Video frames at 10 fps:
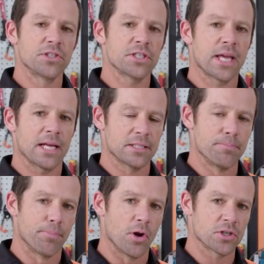just cut some
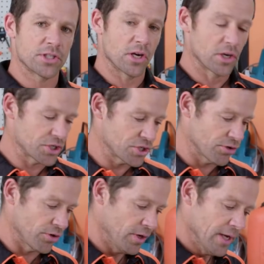blocks that I'm going to
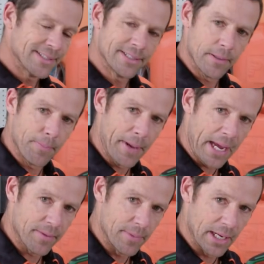screw to the
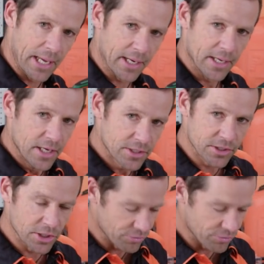back of my ladder. So just